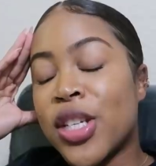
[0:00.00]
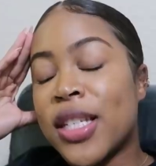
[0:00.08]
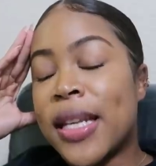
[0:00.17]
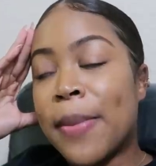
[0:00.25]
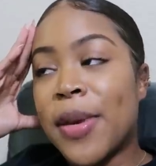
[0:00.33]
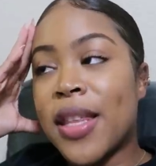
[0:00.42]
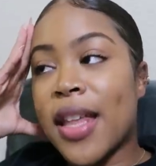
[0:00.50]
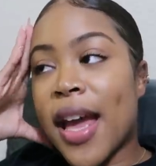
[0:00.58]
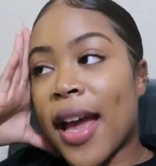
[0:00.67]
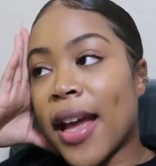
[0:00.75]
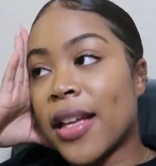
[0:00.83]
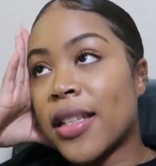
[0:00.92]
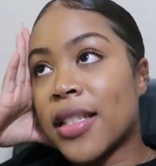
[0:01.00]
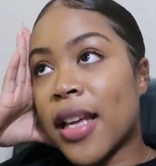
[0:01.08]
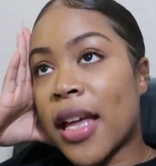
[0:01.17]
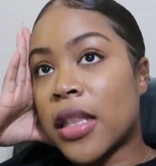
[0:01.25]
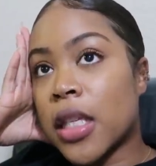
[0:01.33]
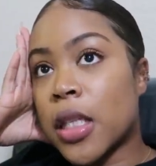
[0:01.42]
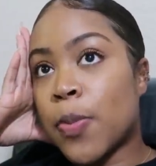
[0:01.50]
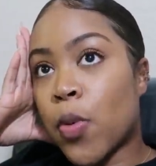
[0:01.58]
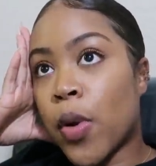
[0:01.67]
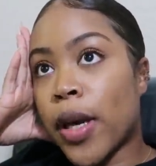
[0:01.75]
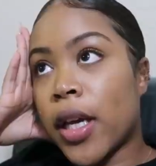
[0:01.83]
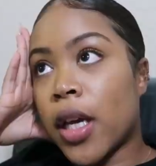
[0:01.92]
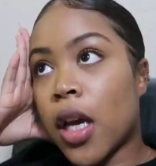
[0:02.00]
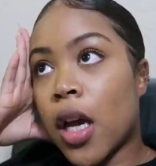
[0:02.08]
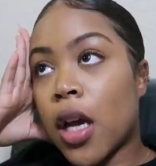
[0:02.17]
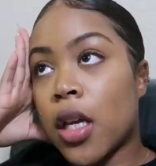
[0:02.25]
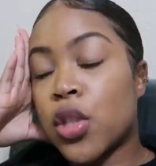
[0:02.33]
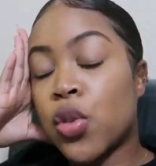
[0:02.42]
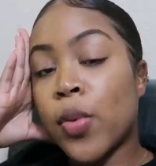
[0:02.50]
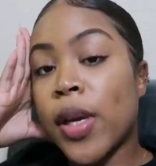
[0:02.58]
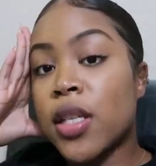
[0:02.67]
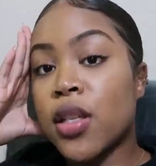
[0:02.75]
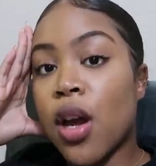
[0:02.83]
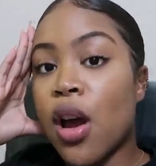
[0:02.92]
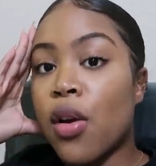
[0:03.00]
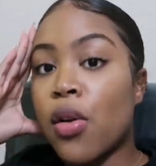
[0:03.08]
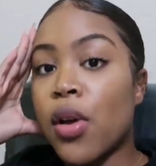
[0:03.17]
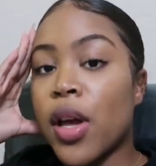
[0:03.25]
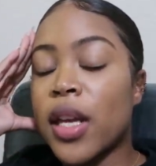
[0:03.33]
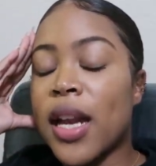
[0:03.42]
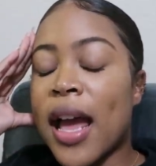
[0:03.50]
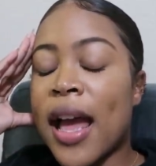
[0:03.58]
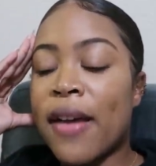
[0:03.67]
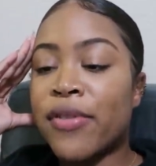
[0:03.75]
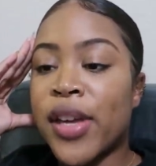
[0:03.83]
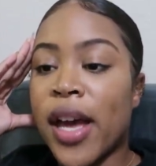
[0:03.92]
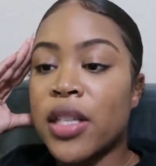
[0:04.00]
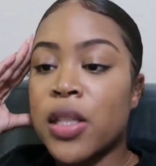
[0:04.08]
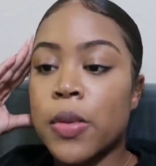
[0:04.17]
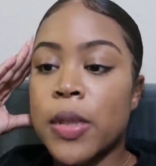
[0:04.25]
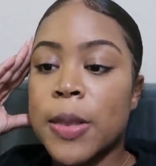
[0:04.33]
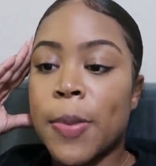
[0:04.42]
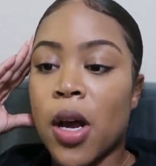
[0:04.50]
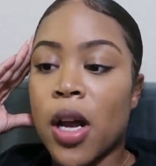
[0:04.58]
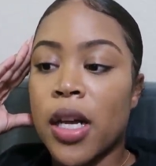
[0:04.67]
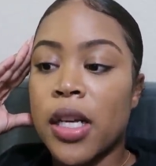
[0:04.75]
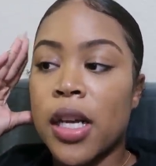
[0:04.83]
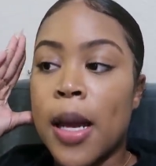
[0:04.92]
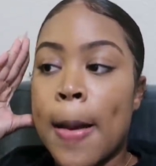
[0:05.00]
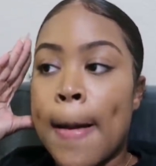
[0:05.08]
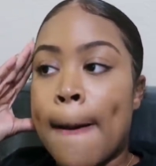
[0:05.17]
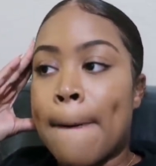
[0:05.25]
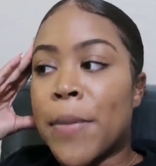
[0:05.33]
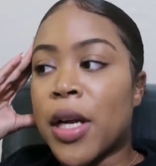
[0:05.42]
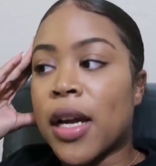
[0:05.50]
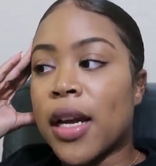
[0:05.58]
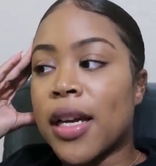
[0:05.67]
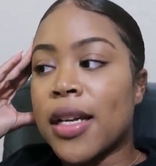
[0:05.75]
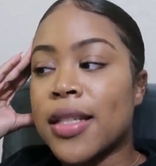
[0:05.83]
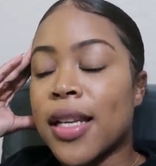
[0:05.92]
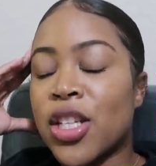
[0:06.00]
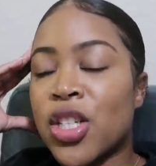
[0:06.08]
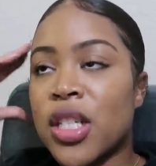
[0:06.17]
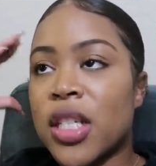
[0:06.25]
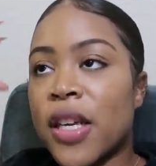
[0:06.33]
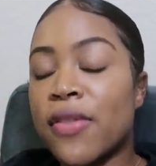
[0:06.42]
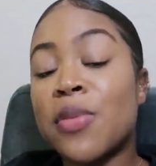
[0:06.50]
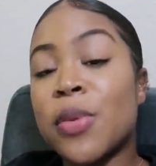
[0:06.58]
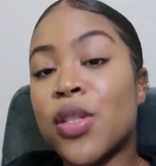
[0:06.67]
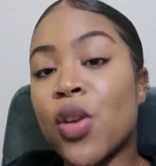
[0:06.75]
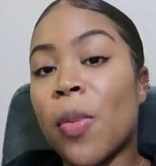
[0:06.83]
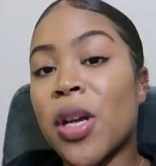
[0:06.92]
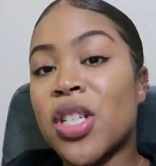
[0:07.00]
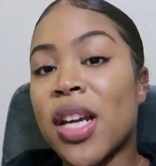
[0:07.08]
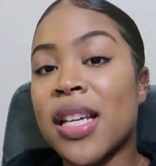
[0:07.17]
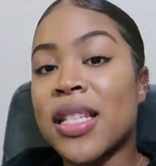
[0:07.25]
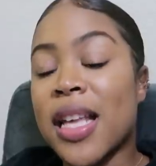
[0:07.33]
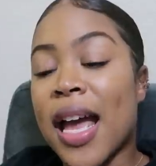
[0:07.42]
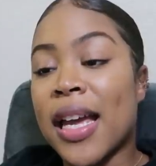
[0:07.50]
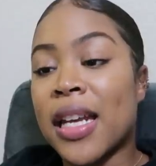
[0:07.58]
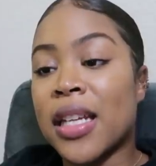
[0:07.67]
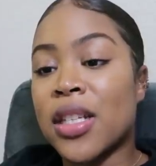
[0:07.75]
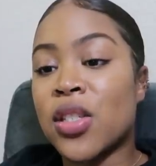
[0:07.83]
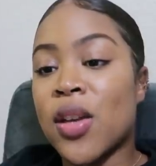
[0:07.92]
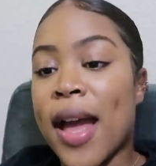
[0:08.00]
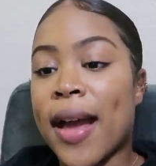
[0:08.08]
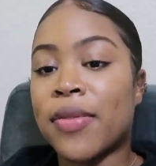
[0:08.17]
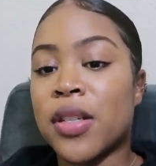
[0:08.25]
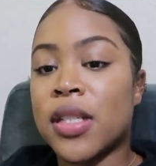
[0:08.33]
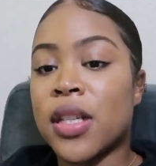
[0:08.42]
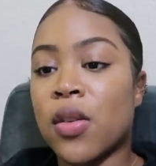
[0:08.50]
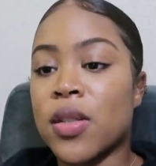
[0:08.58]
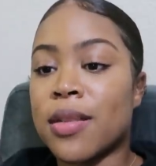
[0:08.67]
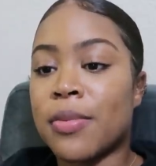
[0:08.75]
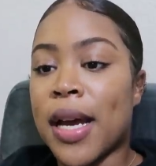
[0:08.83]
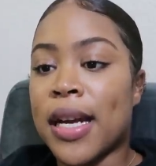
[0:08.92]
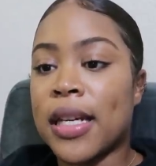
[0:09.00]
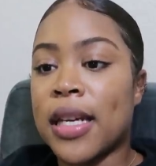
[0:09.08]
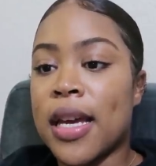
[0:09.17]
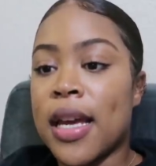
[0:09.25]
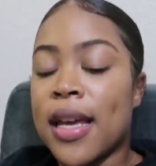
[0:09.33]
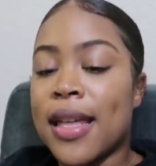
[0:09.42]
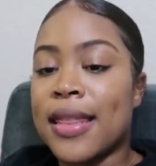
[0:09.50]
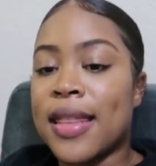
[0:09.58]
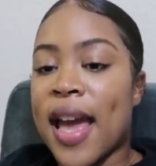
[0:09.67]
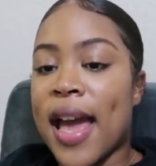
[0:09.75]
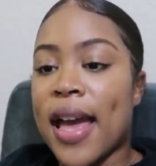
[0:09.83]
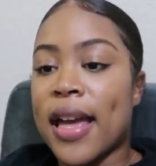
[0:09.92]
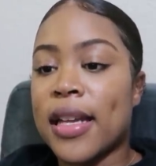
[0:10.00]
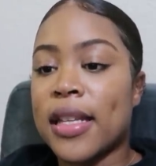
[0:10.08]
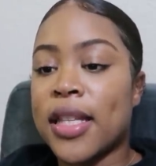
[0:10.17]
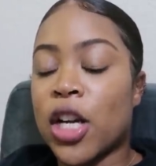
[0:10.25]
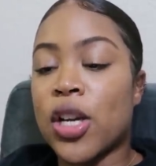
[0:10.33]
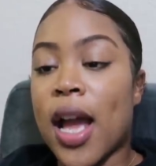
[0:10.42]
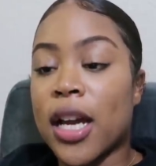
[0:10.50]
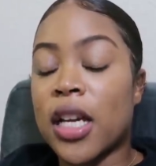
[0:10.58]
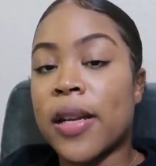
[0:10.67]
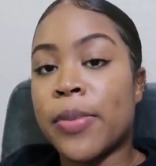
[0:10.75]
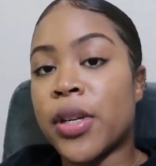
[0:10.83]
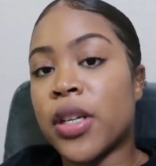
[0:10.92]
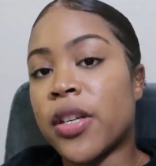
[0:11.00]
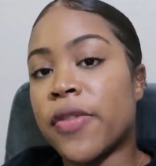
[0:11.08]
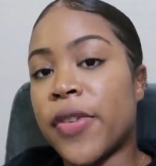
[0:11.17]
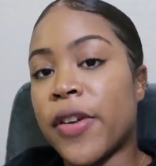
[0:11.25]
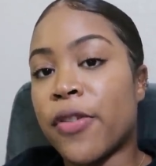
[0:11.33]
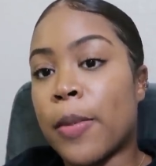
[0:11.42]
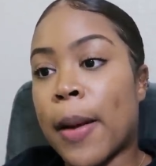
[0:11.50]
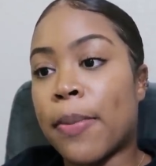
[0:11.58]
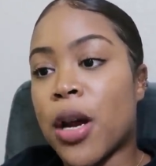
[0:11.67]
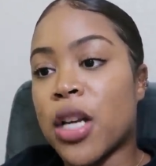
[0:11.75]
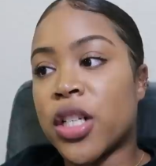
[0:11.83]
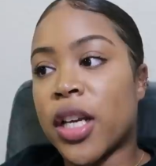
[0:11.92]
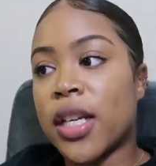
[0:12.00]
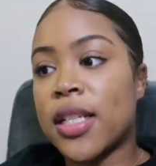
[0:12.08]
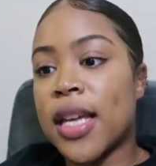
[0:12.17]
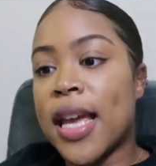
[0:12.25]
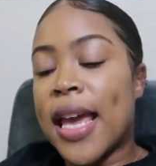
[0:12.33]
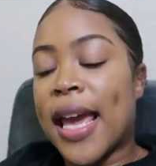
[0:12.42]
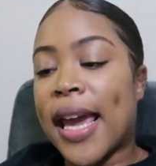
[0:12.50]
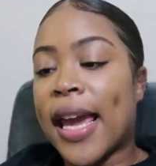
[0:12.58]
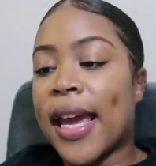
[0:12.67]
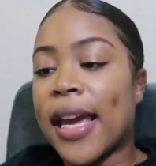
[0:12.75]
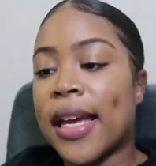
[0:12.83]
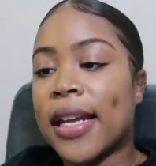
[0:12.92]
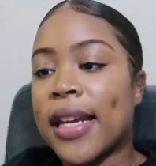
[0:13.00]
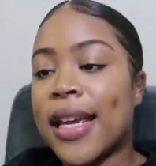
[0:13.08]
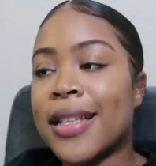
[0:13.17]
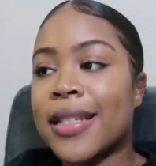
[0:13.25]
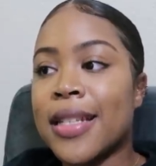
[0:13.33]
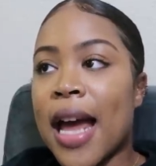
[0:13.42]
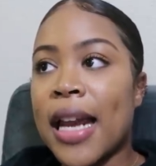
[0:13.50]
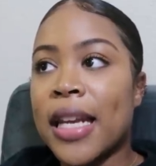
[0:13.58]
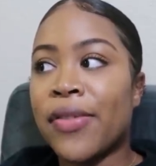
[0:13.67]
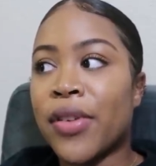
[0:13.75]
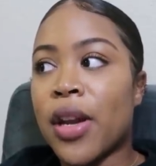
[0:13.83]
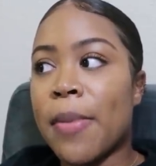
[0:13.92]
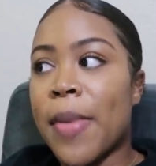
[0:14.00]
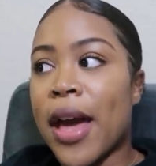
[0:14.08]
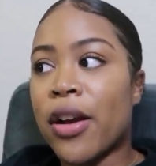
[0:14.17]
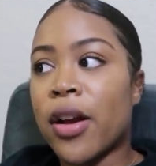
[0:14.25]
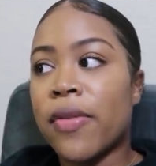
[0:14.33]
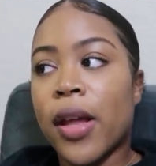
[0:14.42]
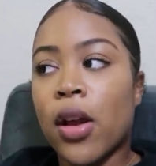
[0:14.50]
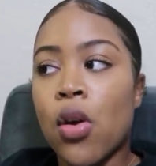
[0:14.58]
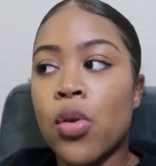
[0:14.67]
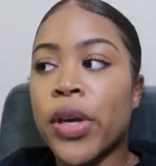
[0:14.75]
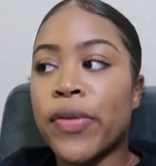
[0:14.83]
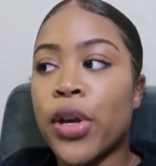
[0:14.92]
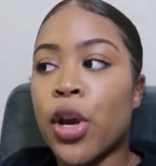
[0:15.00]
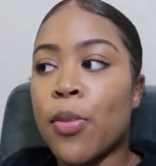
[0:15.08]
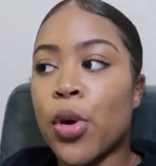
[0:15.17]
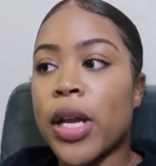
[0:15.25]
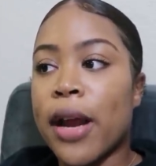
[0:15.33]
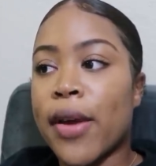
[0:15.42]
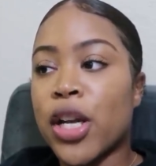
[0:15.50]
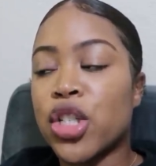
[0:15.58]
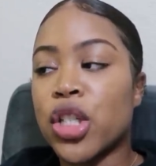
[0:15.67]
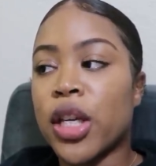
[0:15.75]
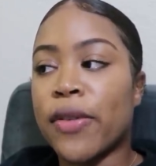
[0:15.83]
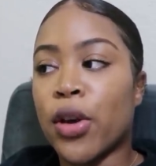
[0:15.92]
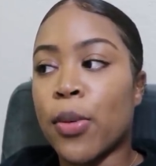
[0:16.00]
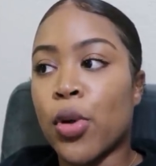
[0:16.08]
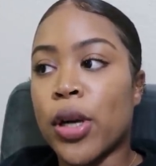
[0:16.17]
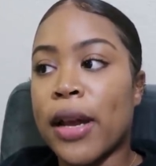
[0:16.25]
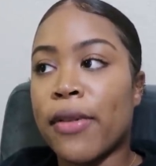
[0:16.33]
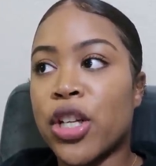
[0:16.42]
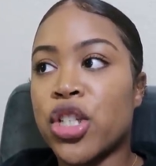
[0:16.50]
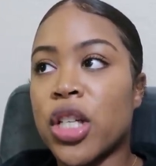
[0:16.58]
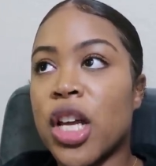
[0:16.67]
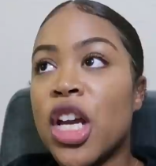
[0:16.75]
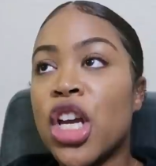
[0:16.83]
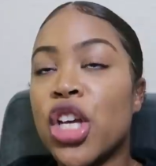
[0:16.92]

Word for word: she sent me that at this point two weeks ago and I have yet to respond because it just gives me so much anxiety to have to tell somebody that they're not going to be a good fit for my project and it's not even a matter of like oh giving her more direction giving her more direction